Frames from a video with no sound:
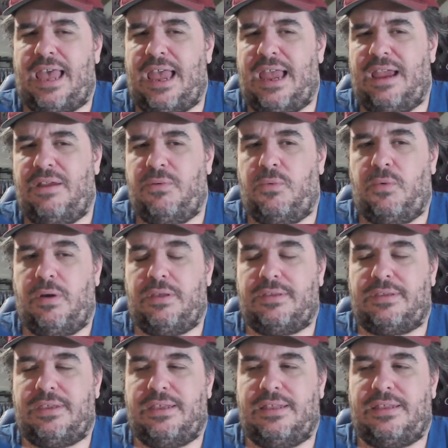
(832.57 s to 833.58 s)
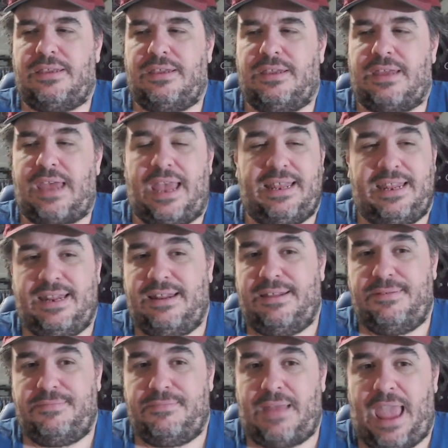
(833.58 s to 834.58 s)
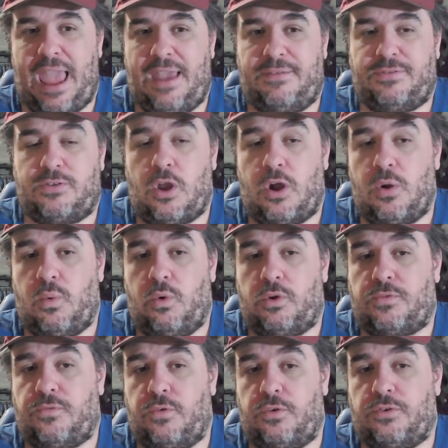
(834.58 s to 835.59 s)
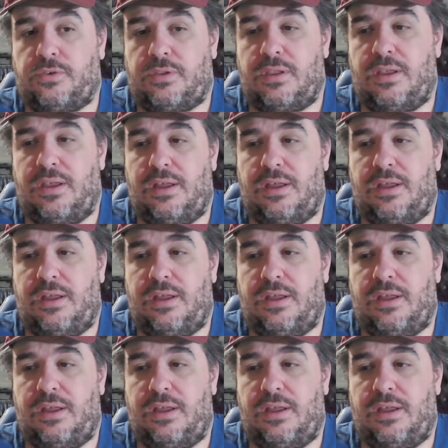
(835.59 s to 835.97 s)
I didn't have Star Wars Force